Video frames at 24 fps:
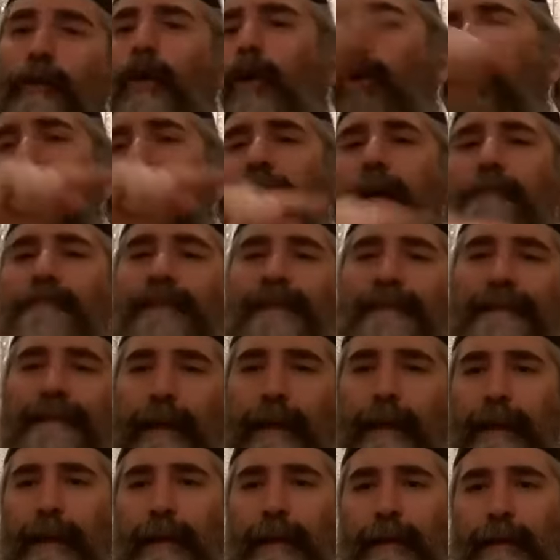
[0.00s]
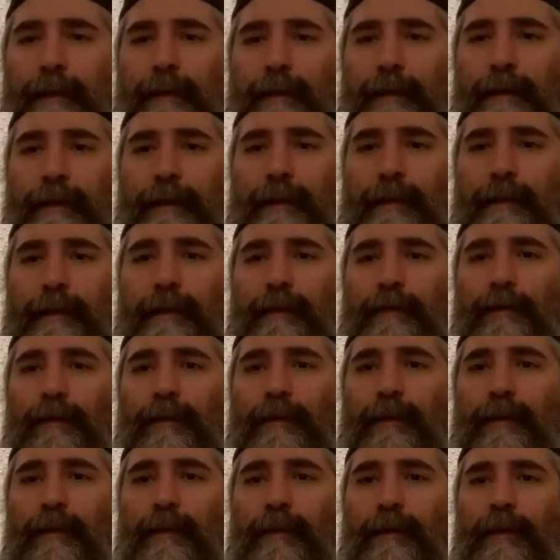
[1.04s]
for all Am Yisrael.
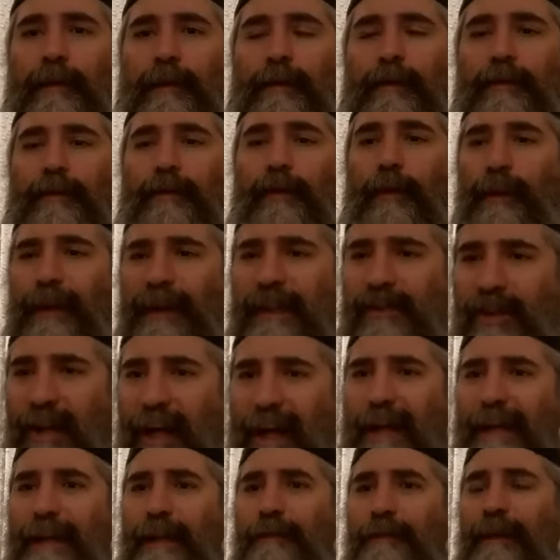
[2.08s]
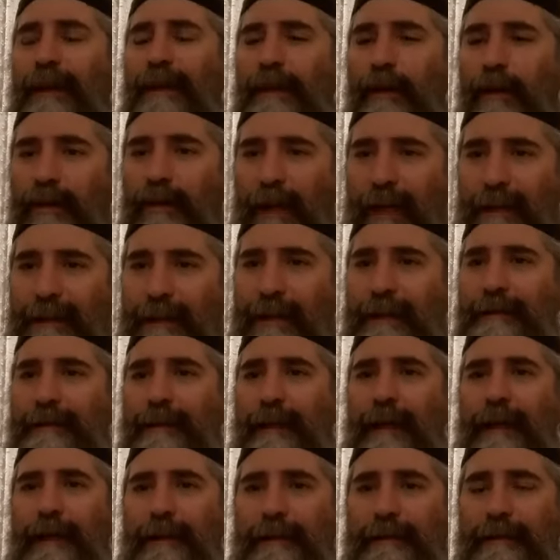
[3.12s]
The Ben Ish Chai in Ben Yehoyada
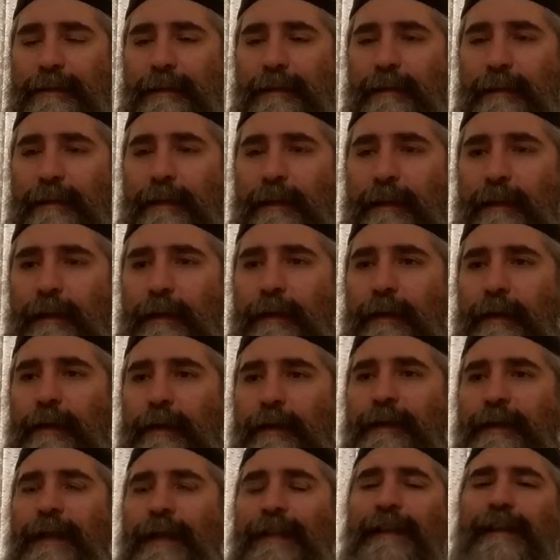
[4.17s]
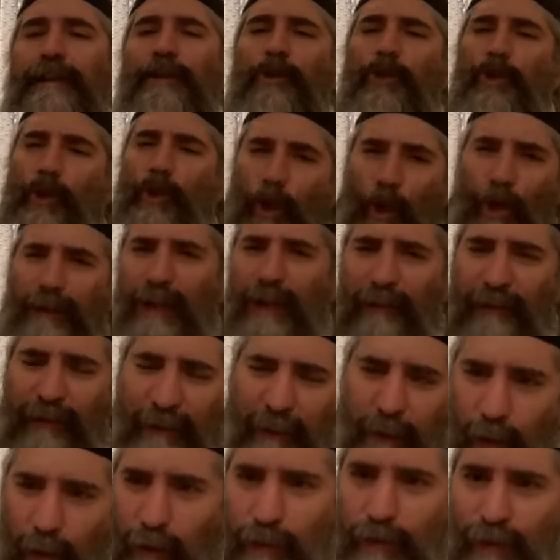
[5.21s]
says, that it's so
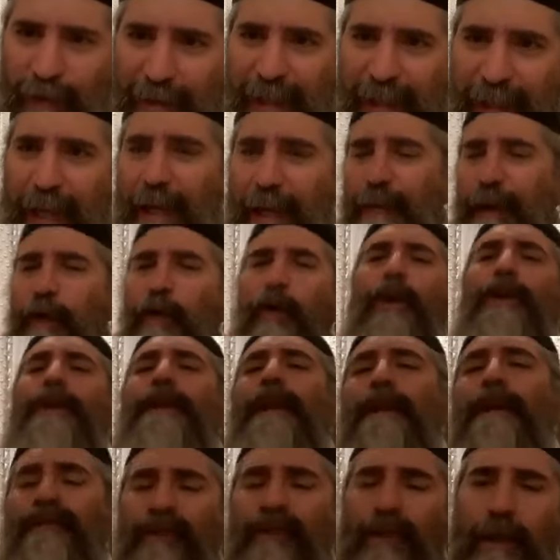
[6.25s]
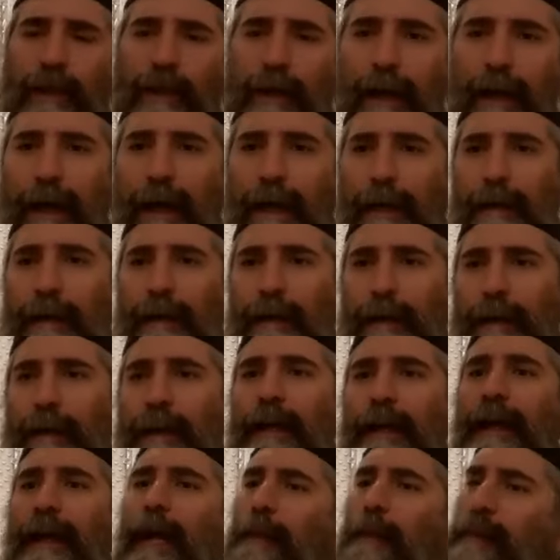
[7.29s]
difficult to say Bechol Nafshecha.
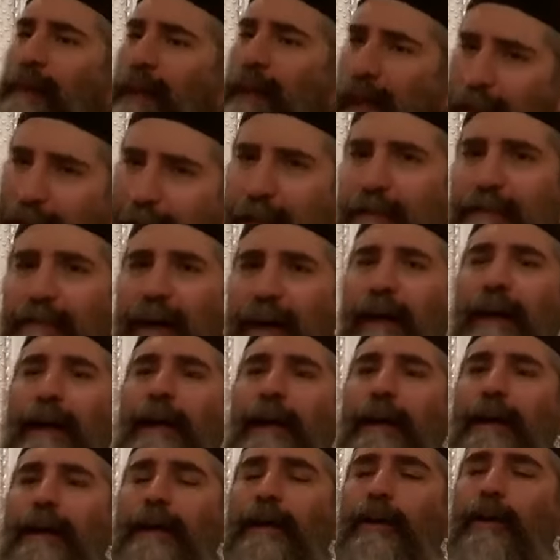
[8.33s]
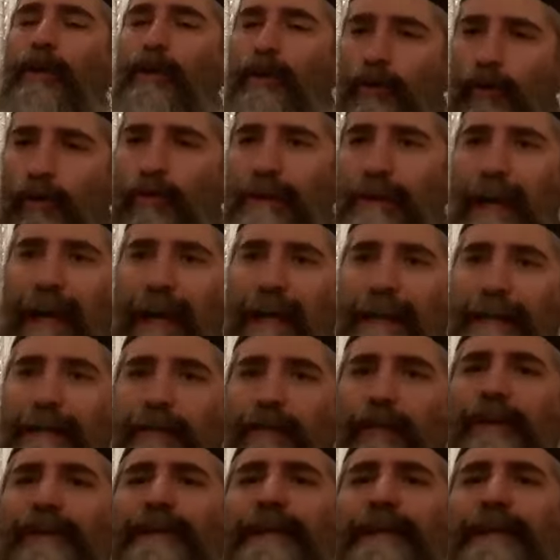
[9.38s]
Rabbi Akiva knew that, so